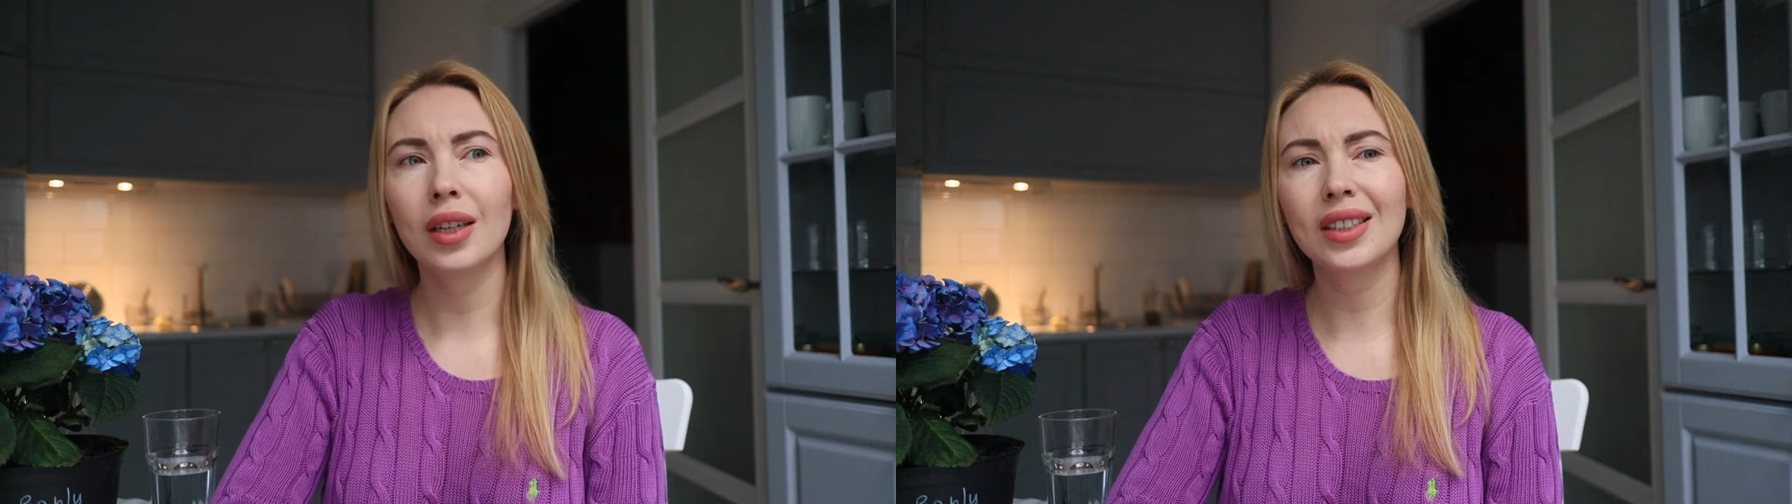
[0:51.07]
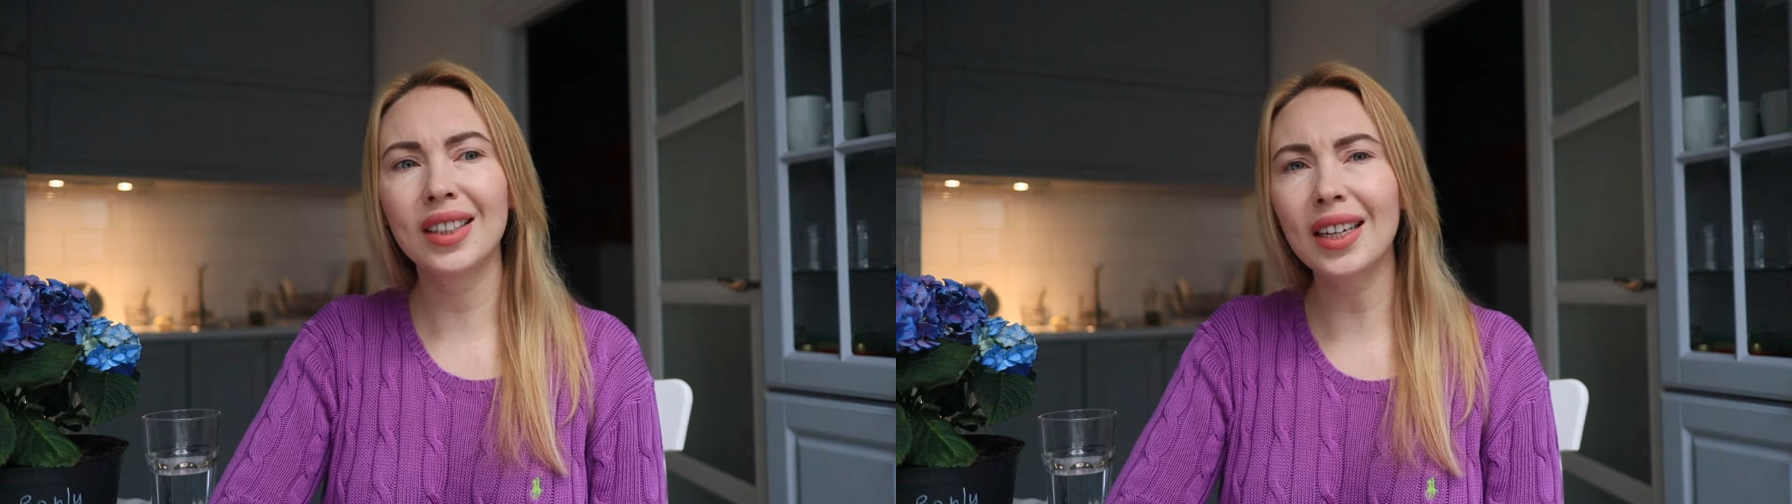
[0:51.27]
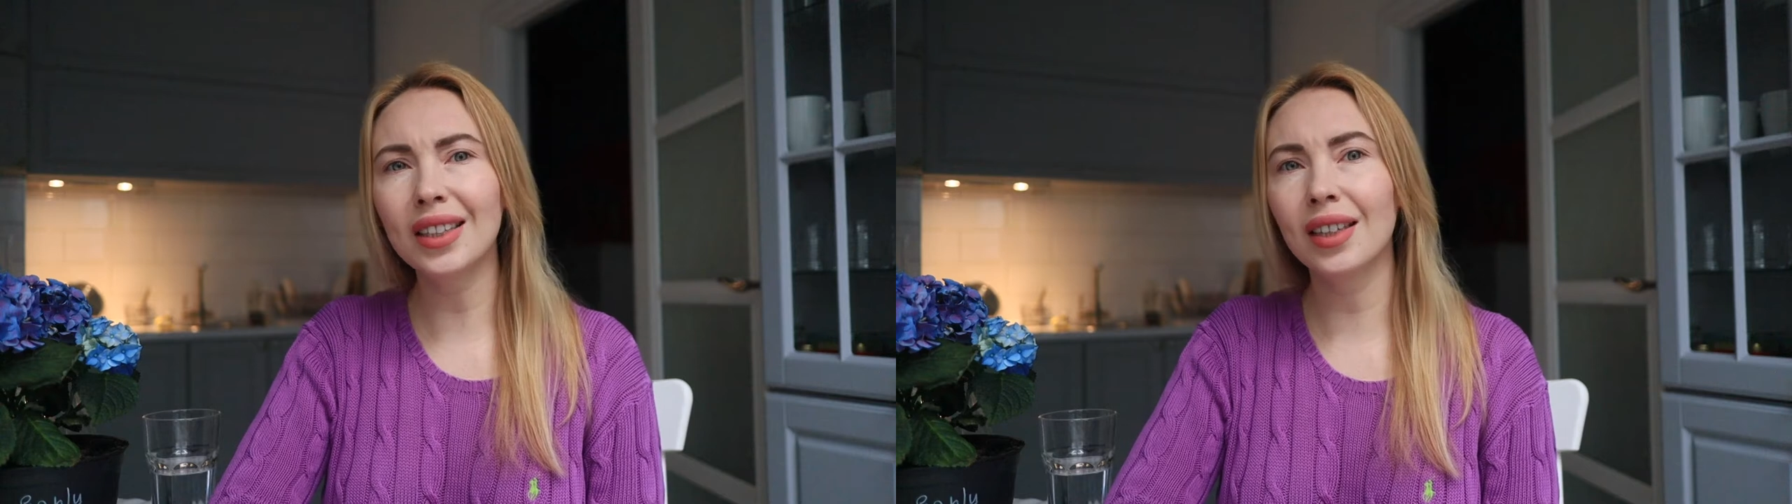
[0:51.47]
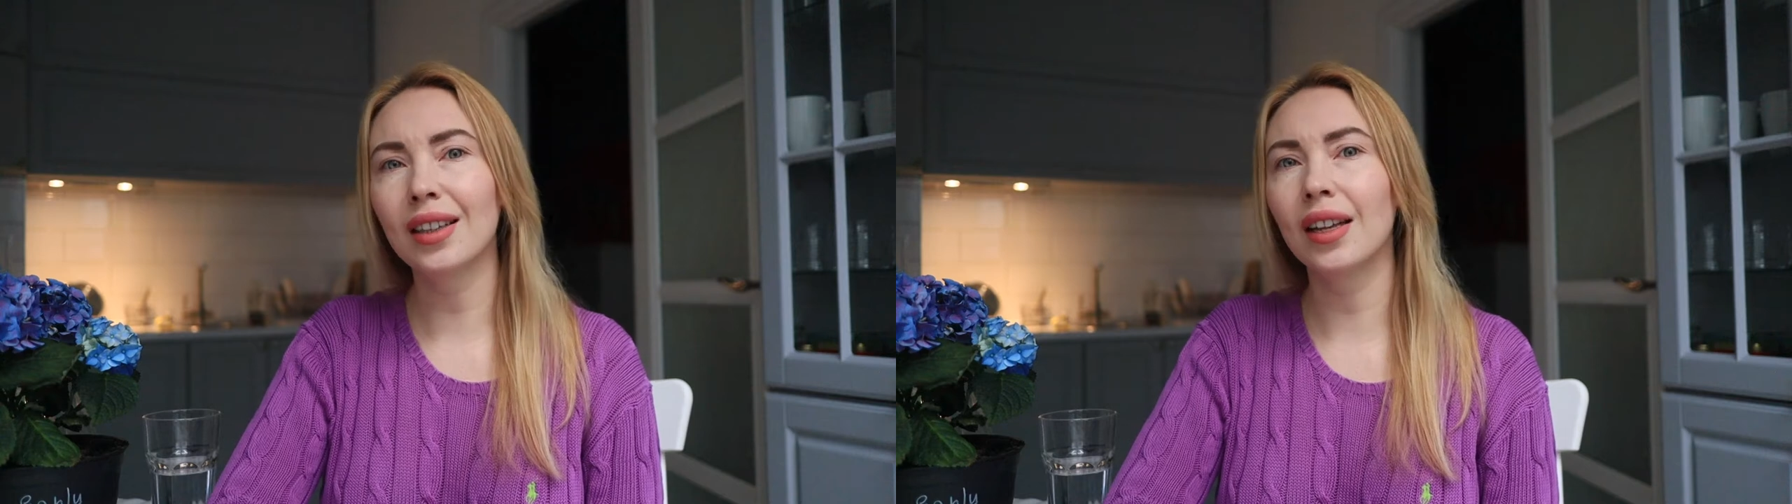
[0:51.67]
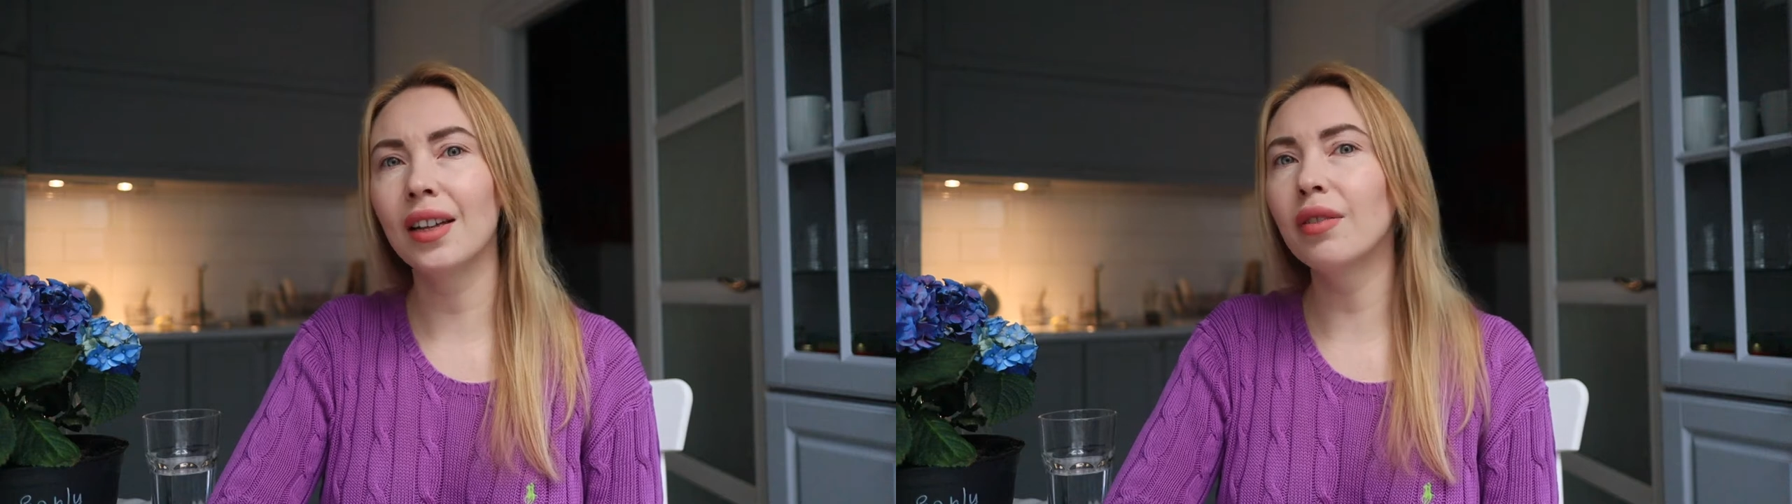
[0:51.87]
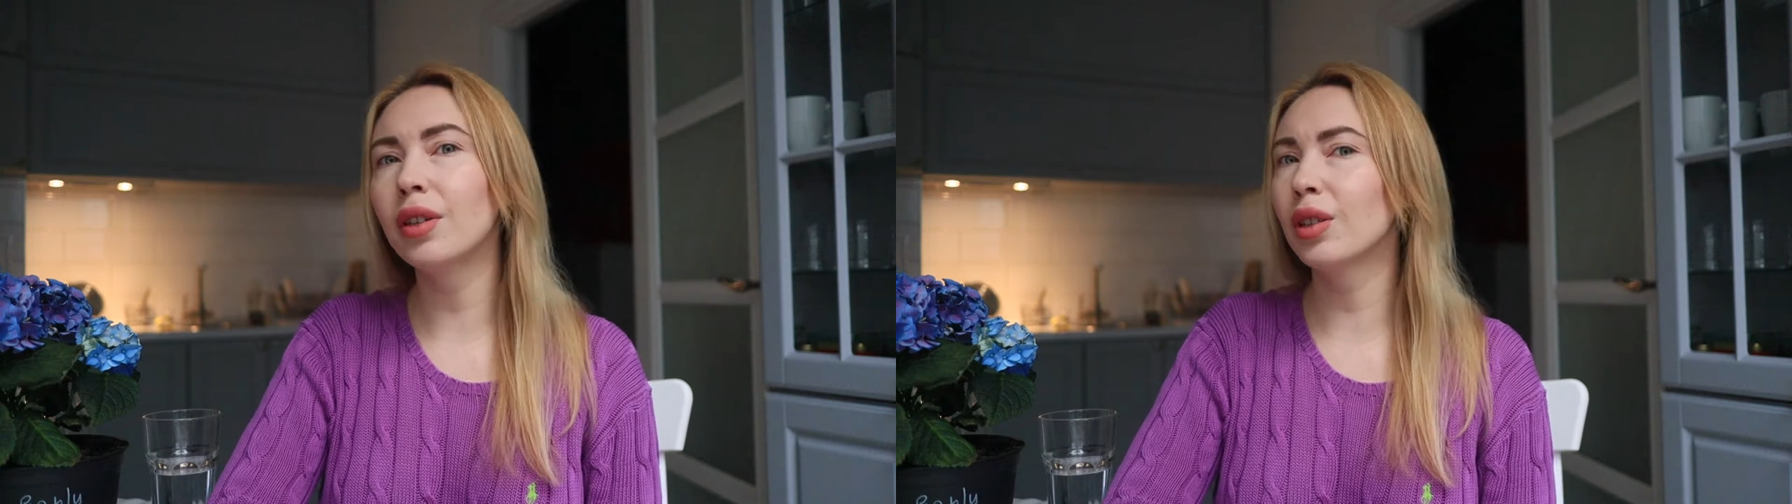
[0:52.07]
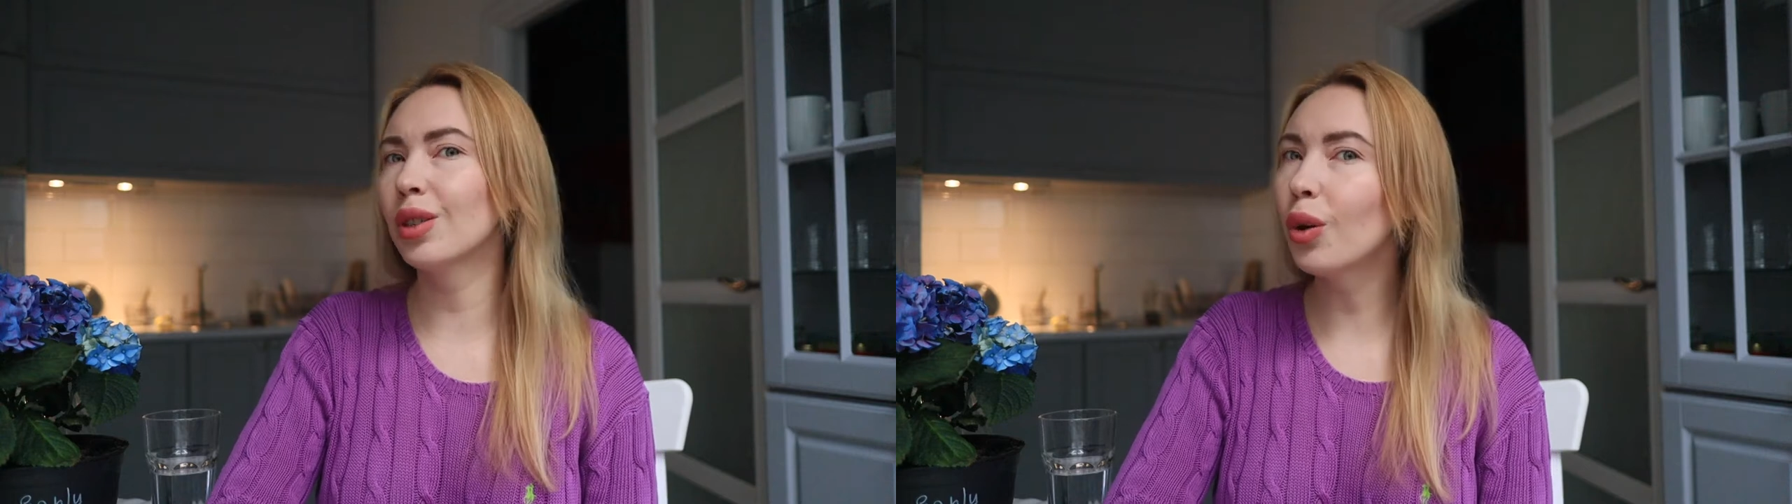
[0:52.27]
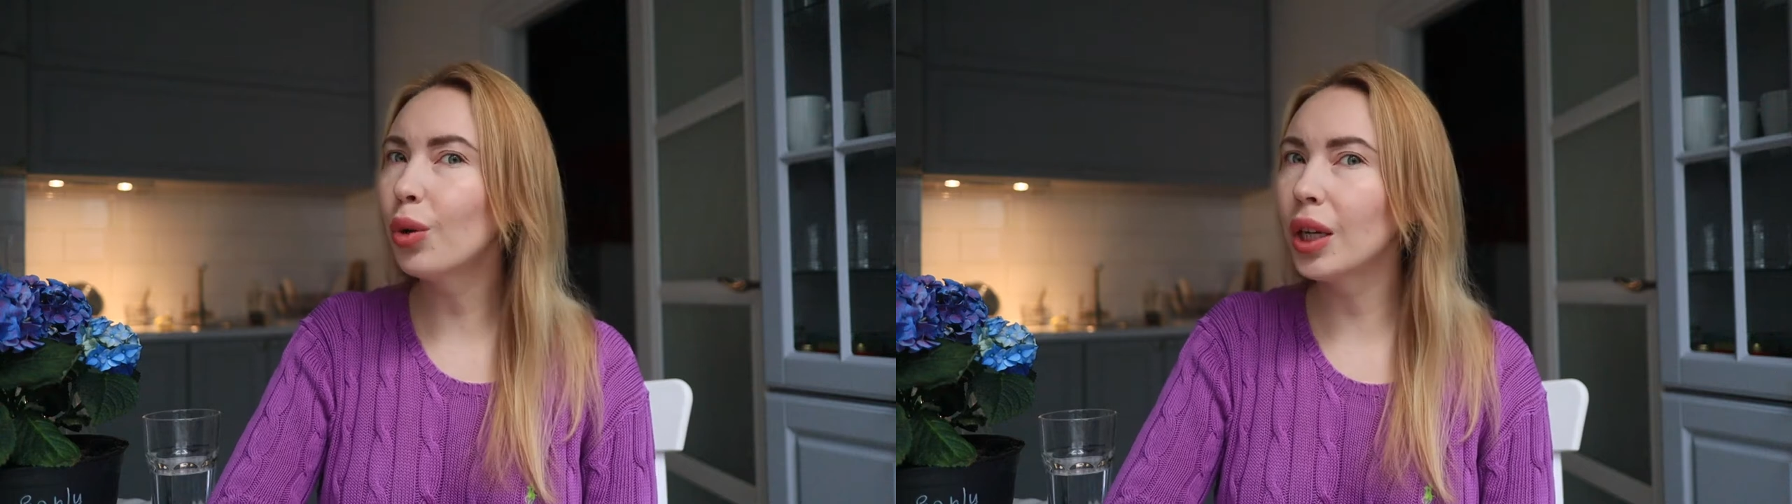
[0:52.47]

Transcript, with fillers: things that I never saw